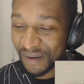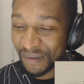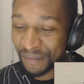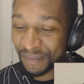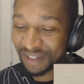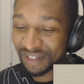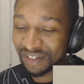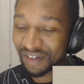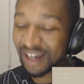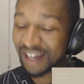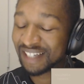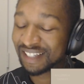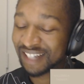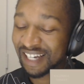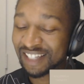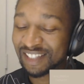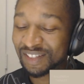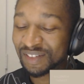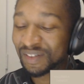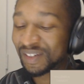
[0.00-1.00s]
But though I,
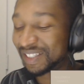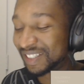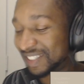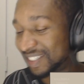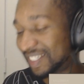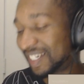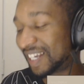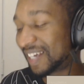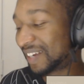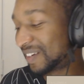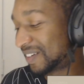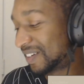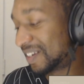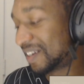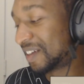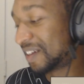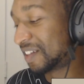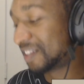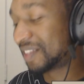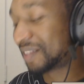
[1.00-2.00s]
I do understand
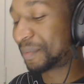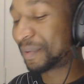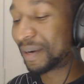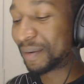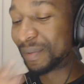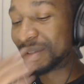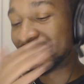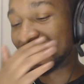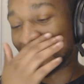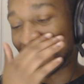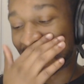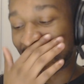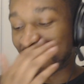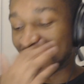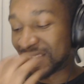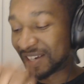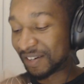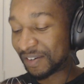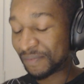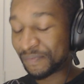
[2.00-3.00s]
the the premise of this
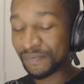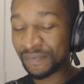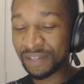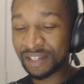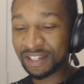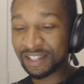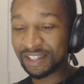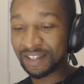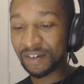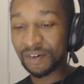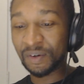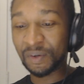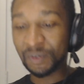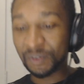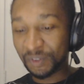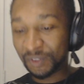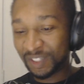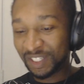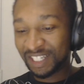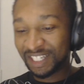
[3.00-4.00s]
video, the
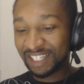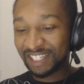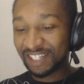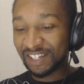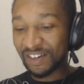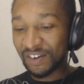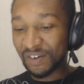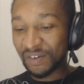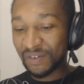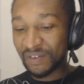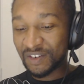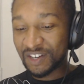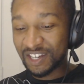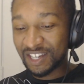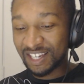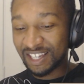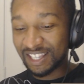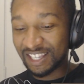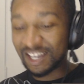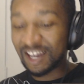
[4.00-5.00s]
whole you know
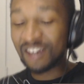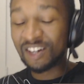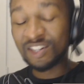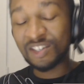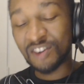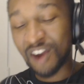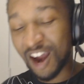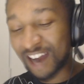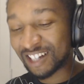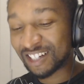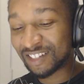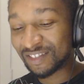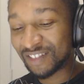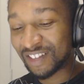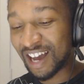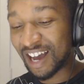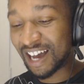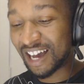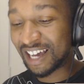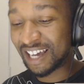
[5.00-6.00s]
the unattractive
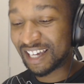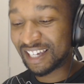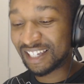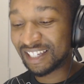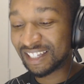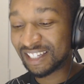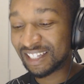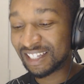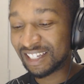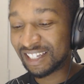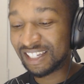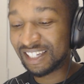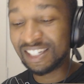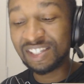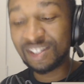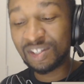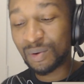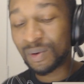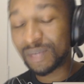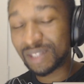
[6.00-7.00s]
guy
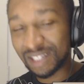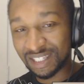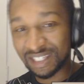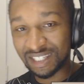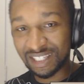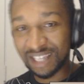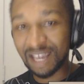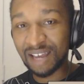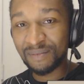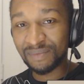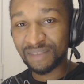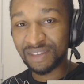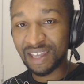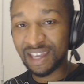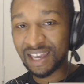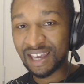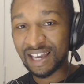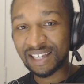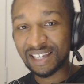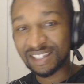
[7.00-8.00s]
he's doing the same
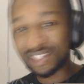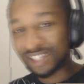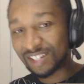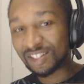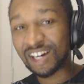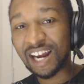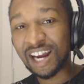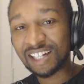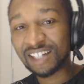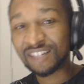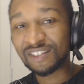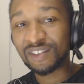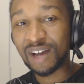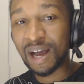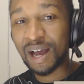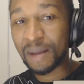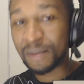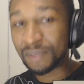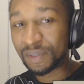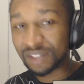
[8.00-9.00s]
thing as the attractive
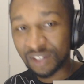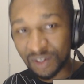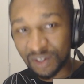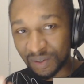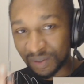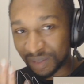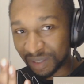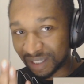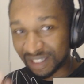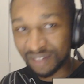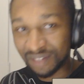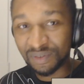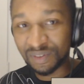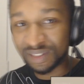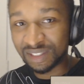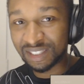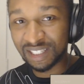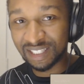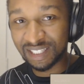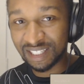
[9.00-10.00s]
guy, but though the
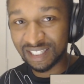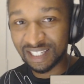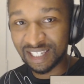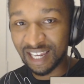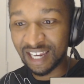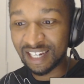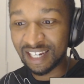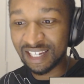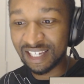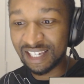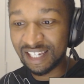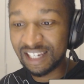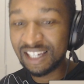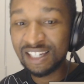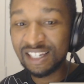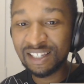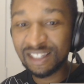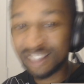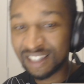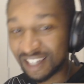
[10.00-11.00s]
difference is is that
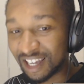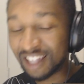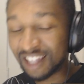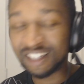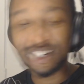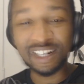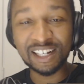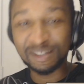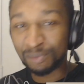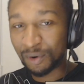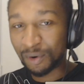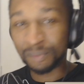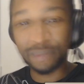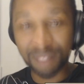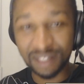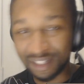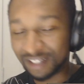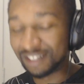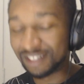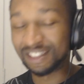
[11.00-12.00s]
he's the other guy's more
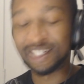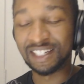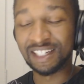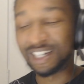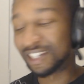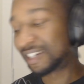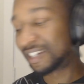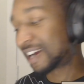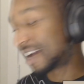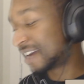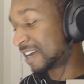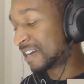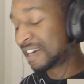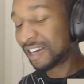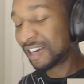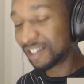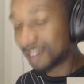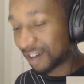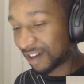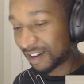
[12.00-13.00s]
appealing than the other guy.
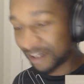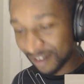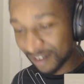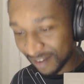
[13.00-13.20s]
It's uh,